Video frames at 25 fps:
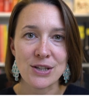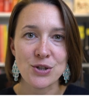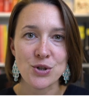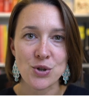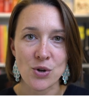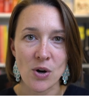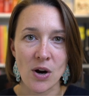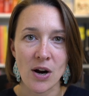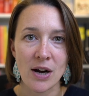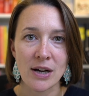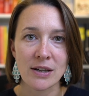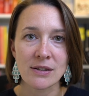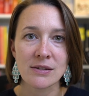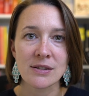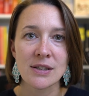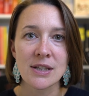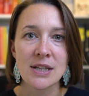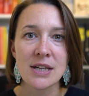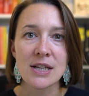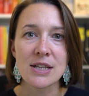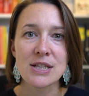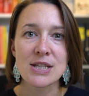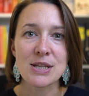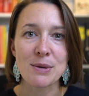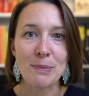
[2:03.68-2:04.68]
trial
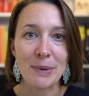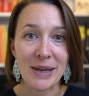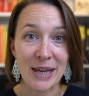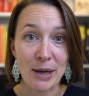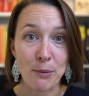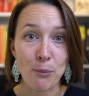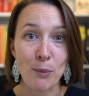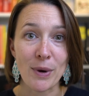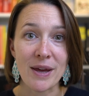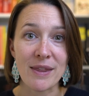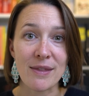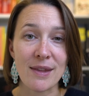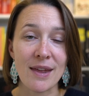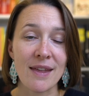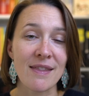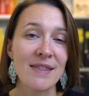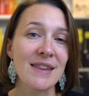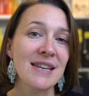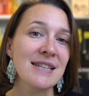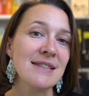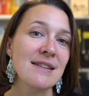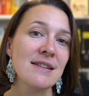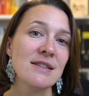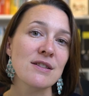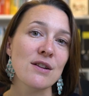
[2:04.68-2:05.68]
to begin with, and
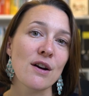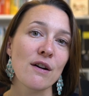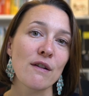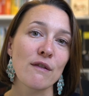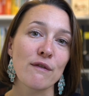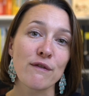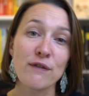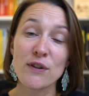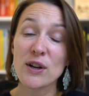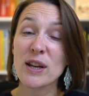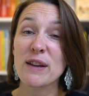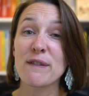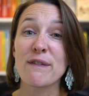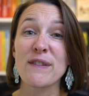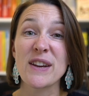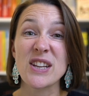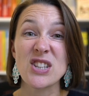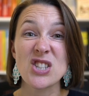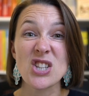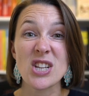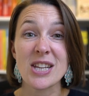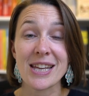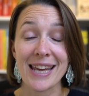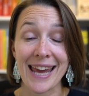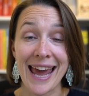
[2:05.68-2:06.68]
this is a fully
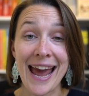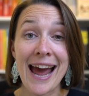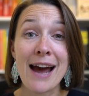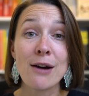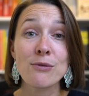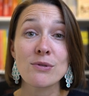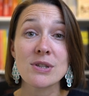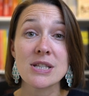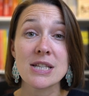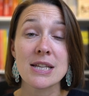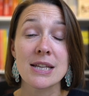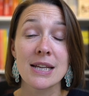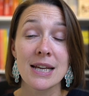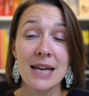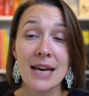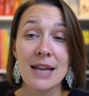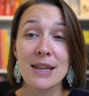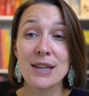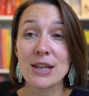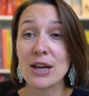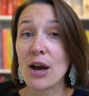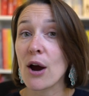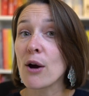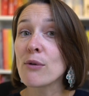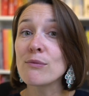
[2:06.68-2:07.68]
featured account.
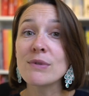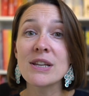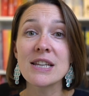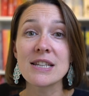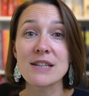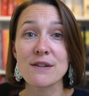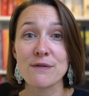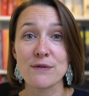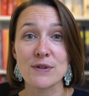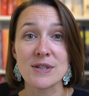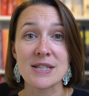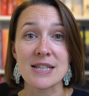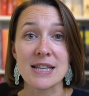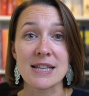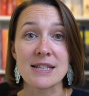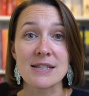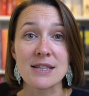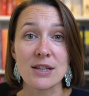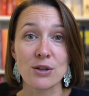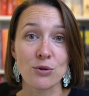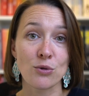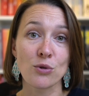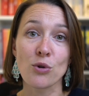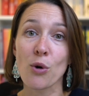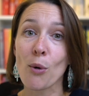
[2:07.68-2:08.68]
The only difference is
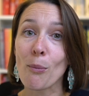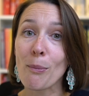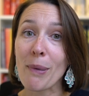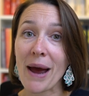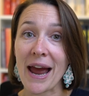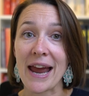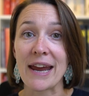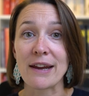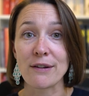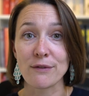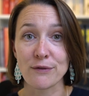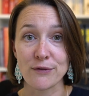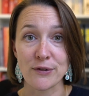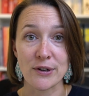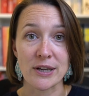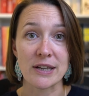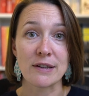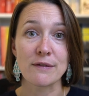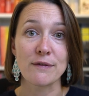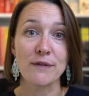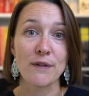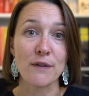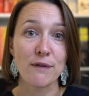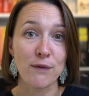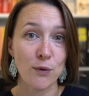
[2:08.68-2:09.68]
that you're not paying for
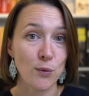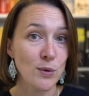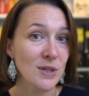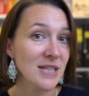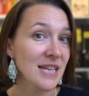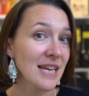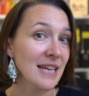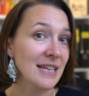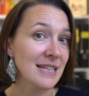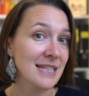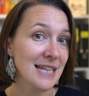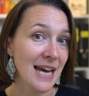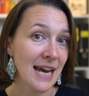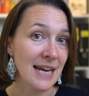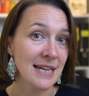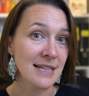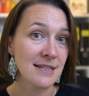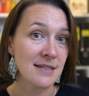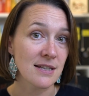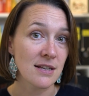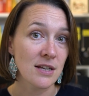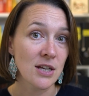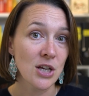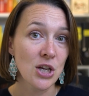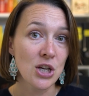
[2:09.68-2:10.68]
it for 14
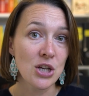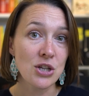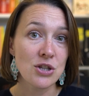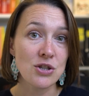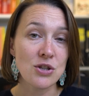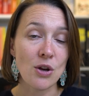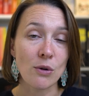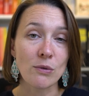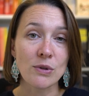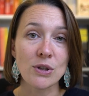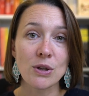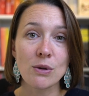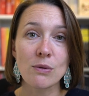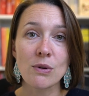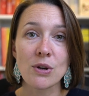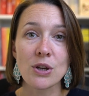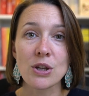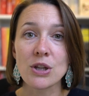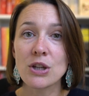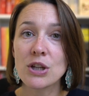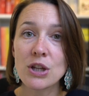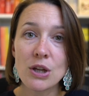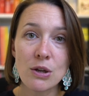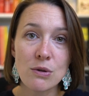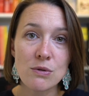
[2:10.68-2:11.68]
days. So you
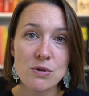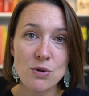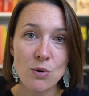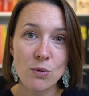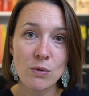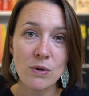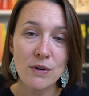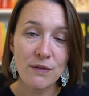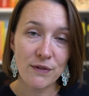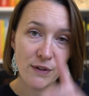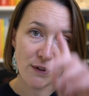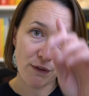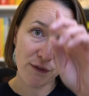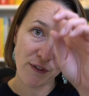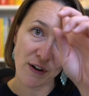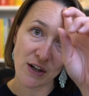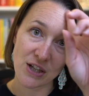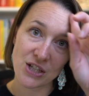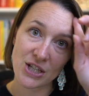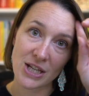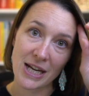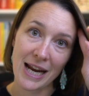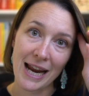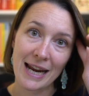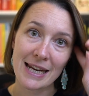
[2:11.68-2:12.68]
can use all of the
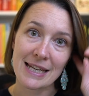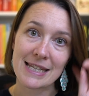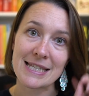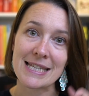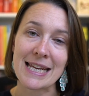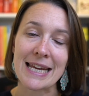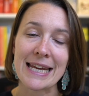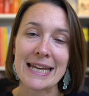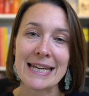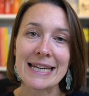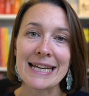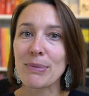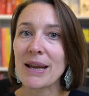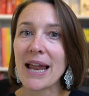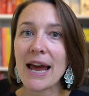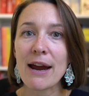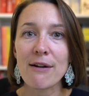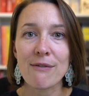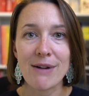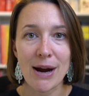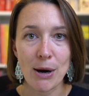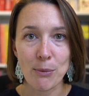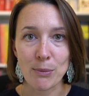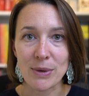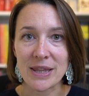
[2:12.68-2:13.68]
functionality, play
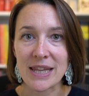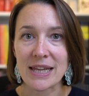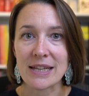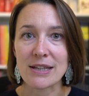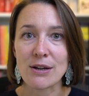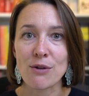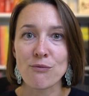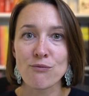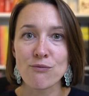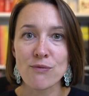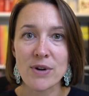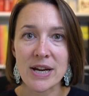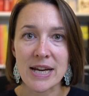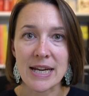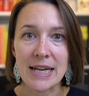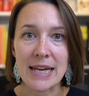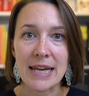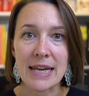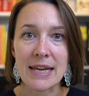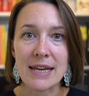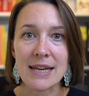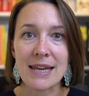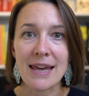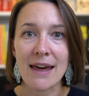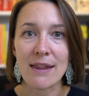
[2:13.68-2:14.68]
around with it, and
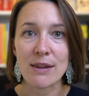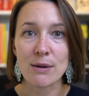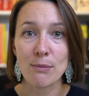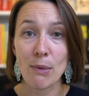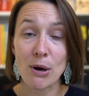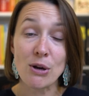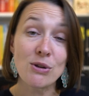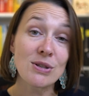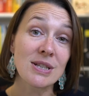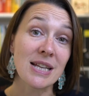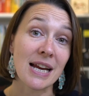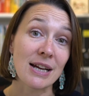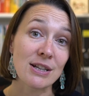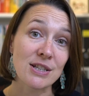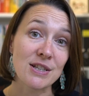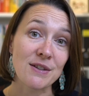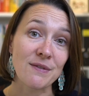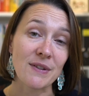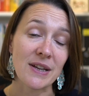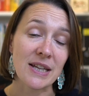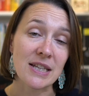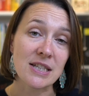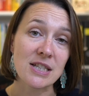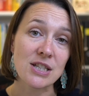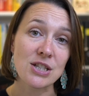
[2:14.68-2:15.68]
really get the most out
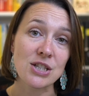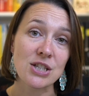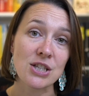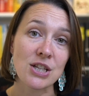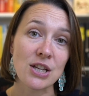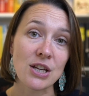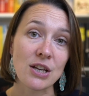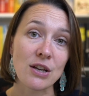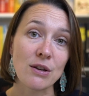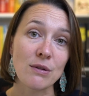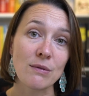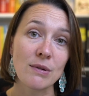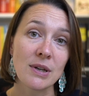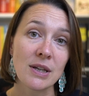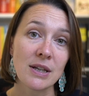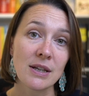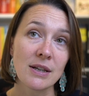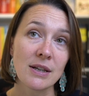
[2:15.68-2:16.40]
of it to